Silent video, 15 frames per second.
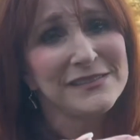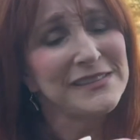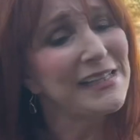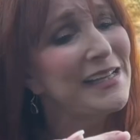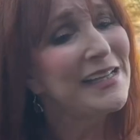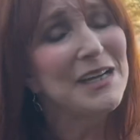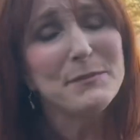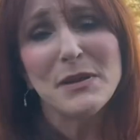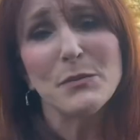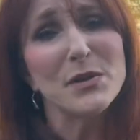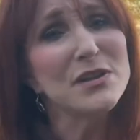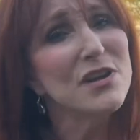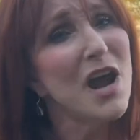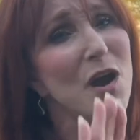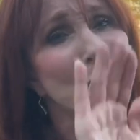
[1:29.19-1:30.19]
The enemy
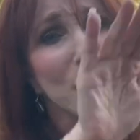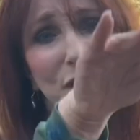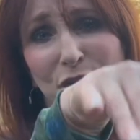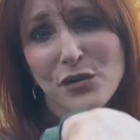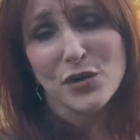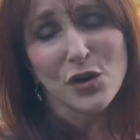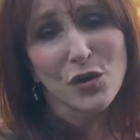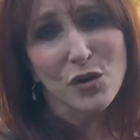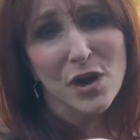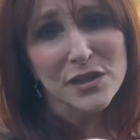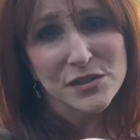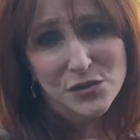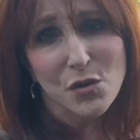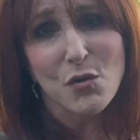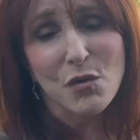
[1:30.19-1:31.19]
would not want you to
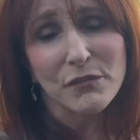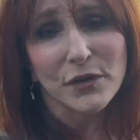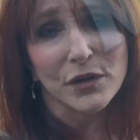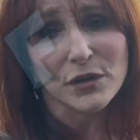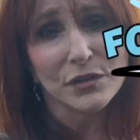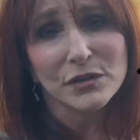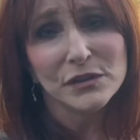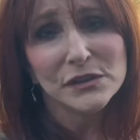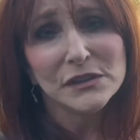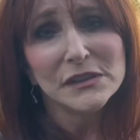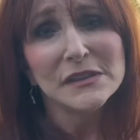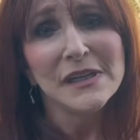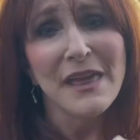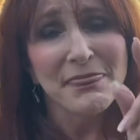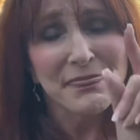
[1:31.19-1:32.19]
cross over.
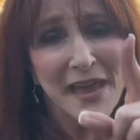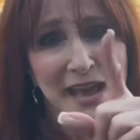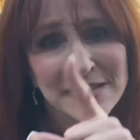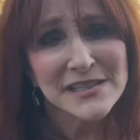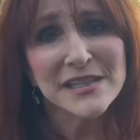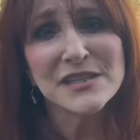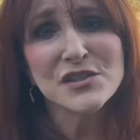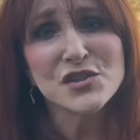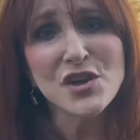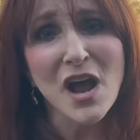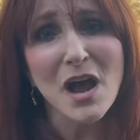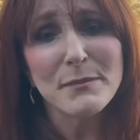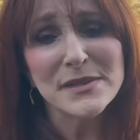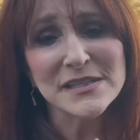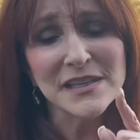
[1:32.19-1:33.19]
That's his
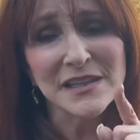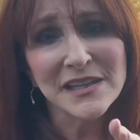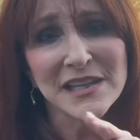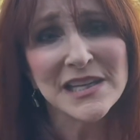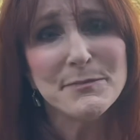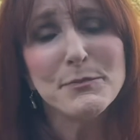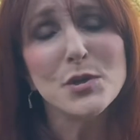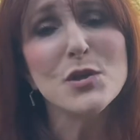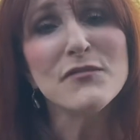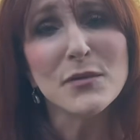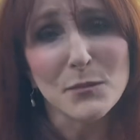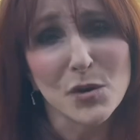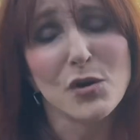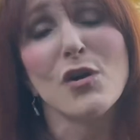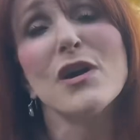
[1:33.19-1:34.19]
job is to keep you
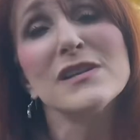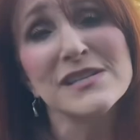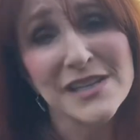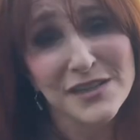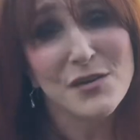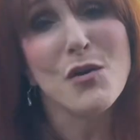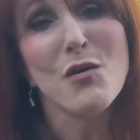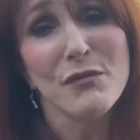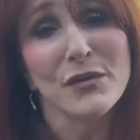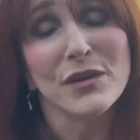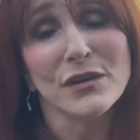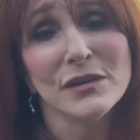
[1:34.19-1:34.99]
from crossing over.